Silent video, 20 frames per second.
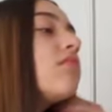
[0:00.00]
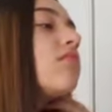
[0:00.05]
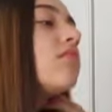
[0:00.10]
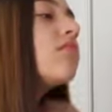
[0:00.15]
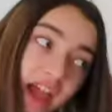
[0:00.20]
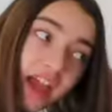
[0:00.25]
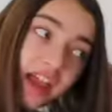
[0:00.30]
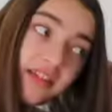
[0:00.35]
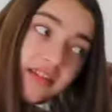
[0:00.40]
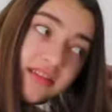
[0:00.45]

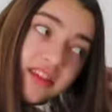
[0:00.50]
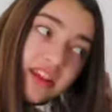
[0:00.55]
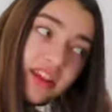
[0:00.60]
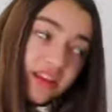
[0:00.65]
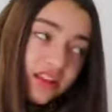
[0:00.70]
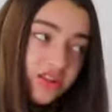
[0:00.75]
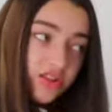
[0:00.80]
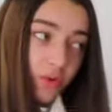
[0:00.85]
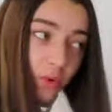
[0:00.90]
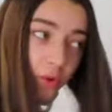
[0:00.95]
I
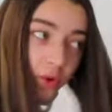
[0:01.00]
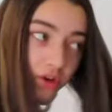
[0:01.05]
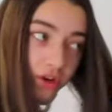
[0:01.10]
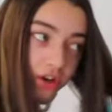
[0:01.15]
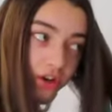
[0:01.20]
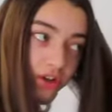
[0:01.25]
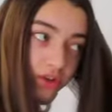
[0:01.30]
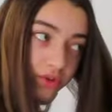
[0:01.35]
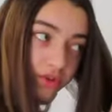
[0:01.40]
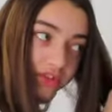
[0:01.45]
need to
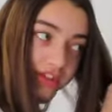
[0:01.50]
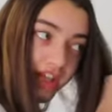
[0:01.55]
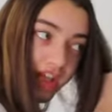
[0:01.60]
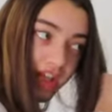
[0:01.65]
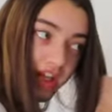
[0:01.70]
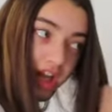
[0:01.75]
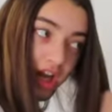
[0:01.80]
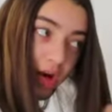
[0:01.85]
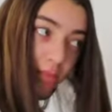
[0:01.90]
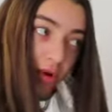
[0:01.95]
order new
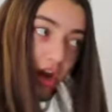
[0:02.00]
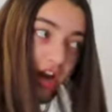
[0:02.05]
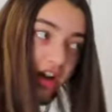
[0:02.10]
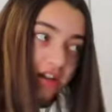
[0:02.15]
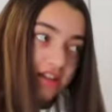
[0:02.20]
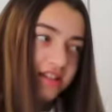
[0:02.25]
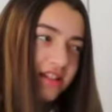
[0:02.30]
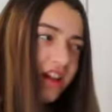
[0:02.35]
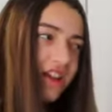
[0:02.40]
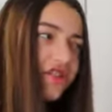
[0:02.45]
skincare
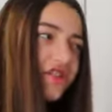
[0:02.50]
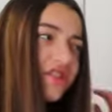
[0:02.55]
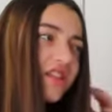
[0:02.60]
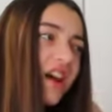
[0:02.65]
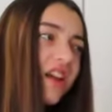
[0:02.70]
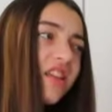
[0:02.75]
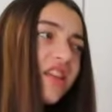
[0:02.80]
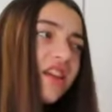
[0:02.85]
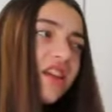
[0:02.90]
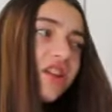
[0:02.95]
products and I just
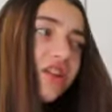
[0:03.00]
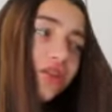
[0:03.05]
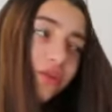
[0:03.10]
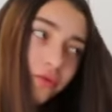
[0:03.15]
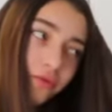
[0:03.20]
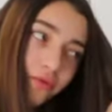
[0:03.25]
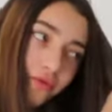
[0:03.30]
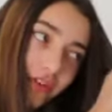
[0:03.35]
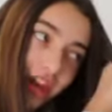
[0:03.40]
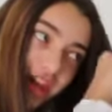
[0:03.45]
got like a
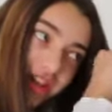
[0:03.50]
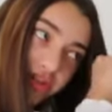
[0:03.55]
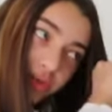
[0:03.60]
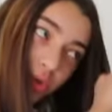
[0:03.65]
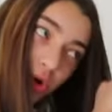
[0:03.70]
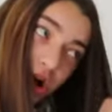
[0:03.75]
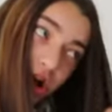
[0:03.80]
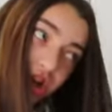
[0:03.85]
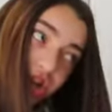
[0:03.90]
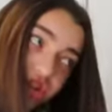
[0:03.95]
new face
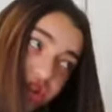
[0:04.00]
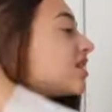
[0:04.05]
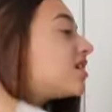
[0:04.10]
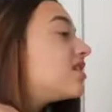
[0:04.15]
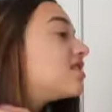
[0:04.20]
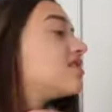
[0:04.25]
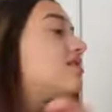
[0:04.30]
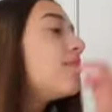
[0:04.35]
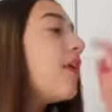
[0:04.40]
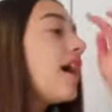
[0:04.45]
wash
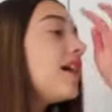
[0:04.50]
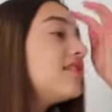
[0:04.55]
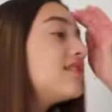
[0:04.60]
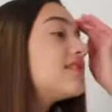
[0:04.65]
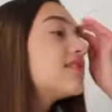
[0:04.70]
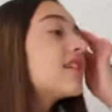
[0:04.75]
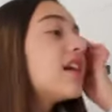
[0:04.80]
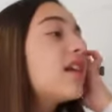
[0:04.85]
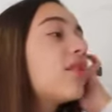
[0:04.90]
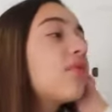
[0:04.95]
because my
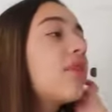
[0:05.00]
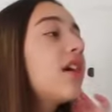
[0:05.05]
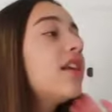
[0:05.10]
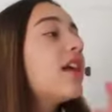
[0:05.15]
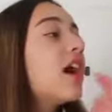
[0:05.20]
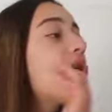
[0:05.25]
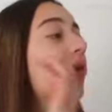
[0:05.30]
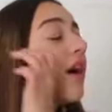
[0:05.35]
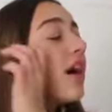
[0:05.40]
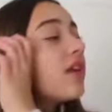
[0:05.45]
skin right
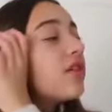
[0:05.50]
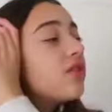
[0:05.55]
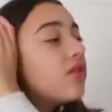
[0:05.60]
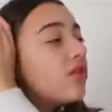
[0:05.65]
now, I don't